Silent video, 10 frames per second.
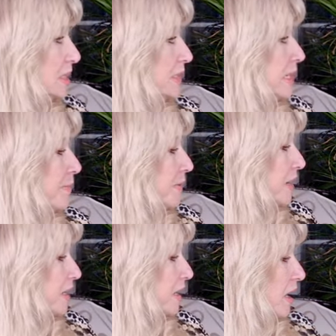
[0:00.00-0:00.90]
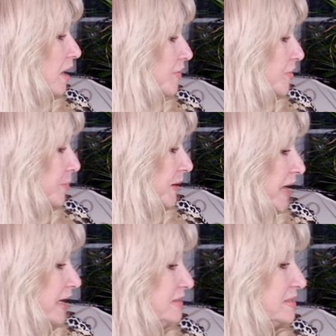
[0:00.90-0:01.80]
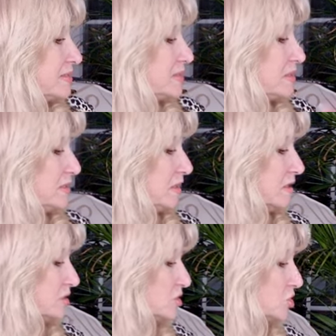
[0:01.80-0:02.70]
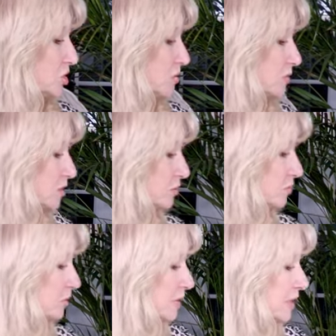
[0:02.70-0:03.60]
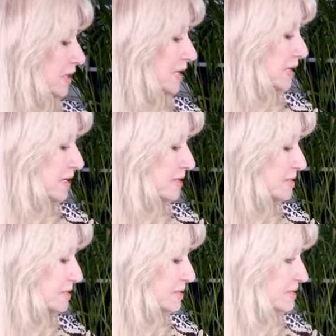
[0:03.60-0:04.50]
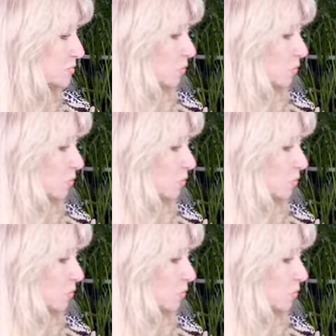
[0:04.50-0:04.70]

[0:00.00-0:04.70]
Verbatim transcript: Now, my other plant that I'd like to show you is this